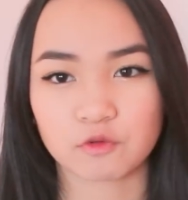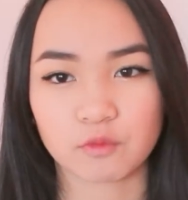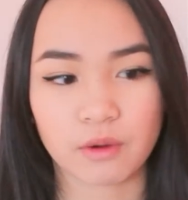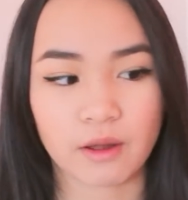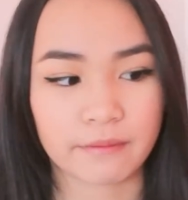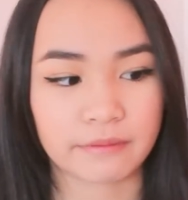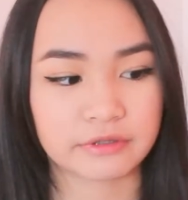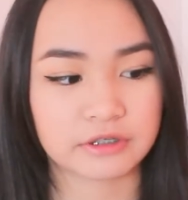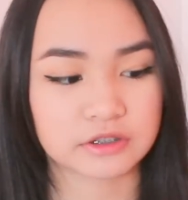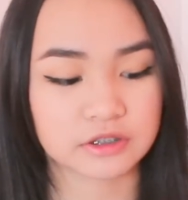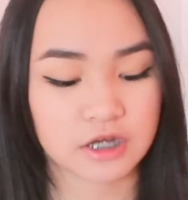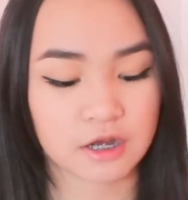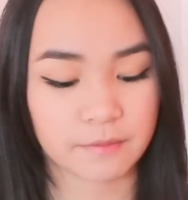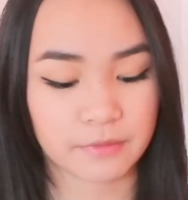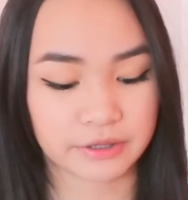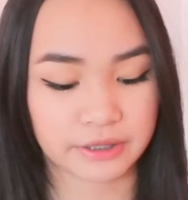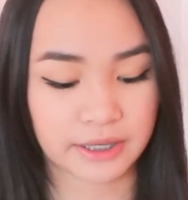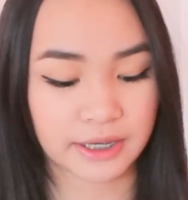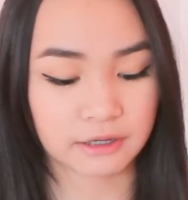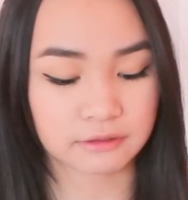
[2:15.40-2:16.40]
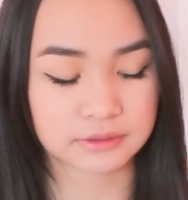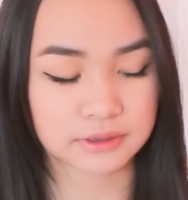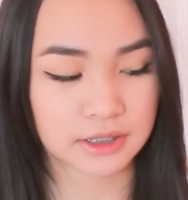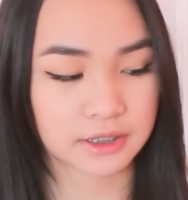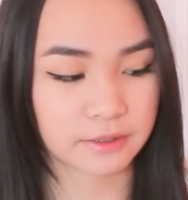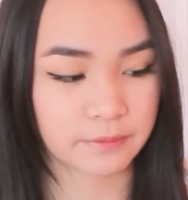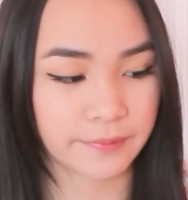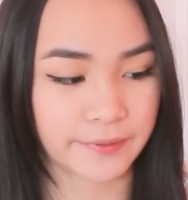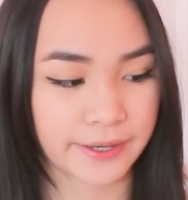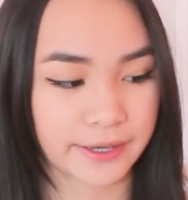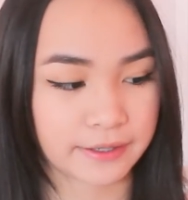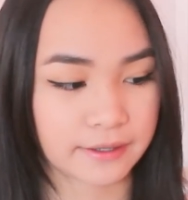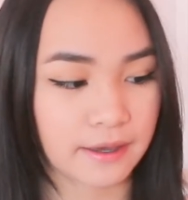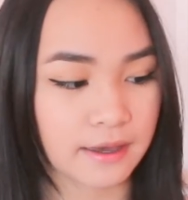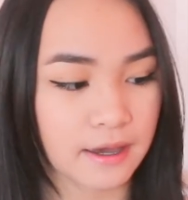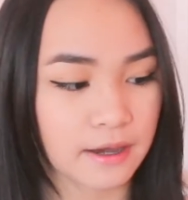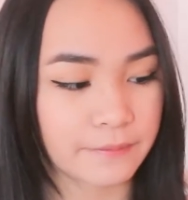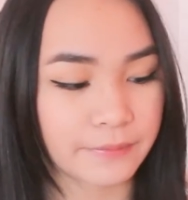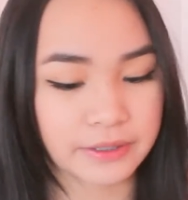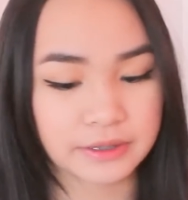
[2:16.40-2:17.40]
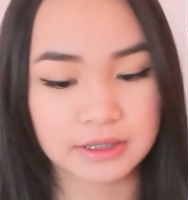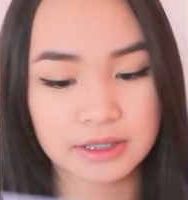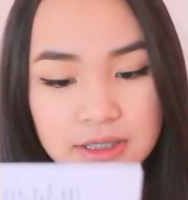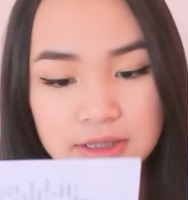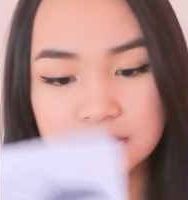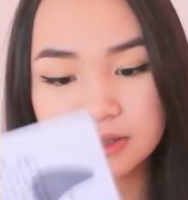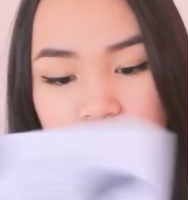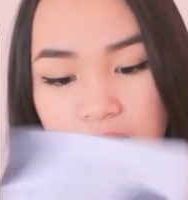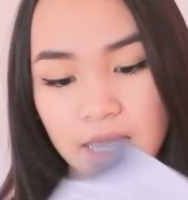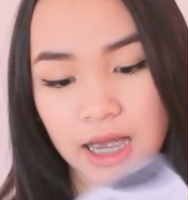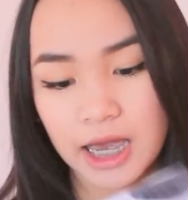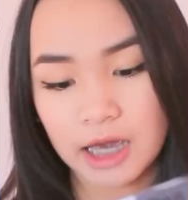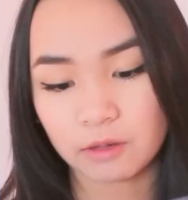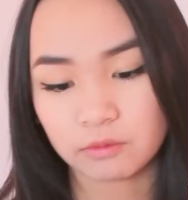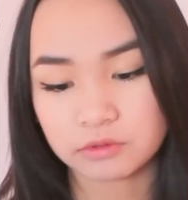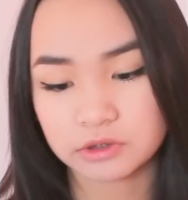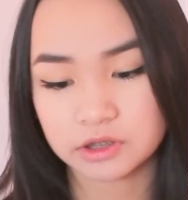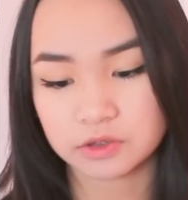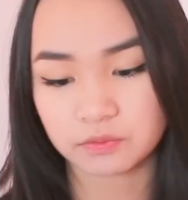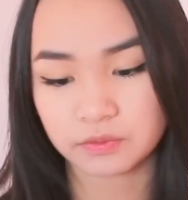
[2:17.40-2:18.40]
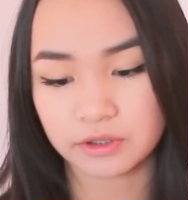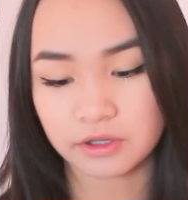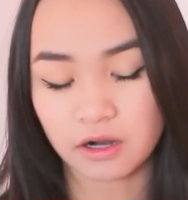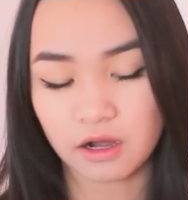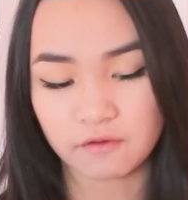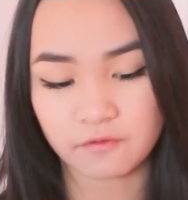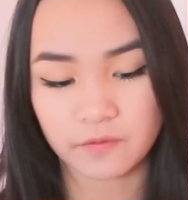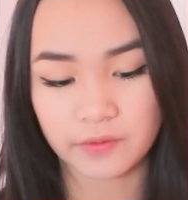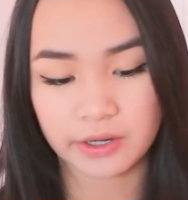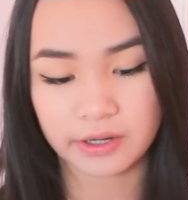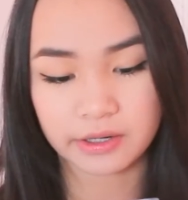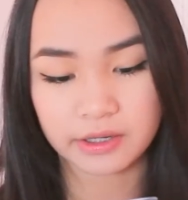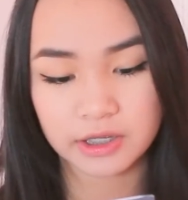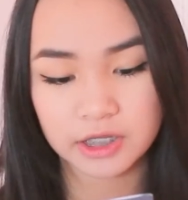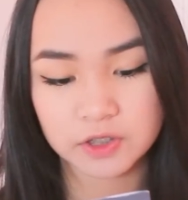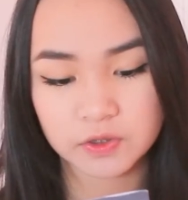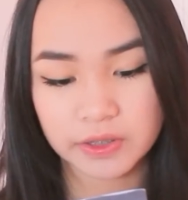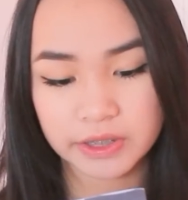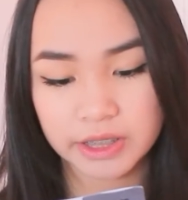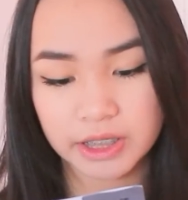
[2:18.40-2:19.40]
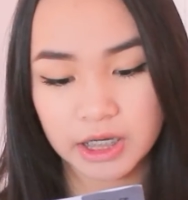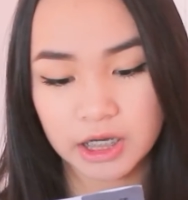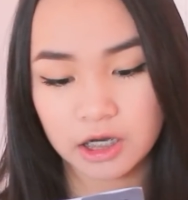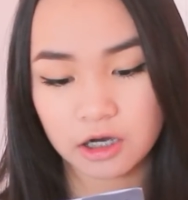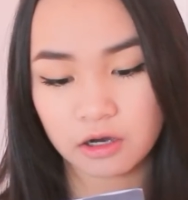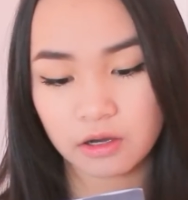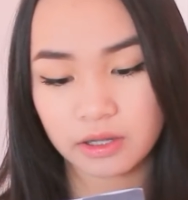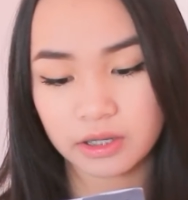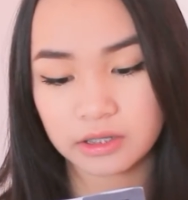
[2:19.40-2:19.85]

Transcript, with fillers: will probably just come on the outside of the bag, but this, I will just read off what it is right now.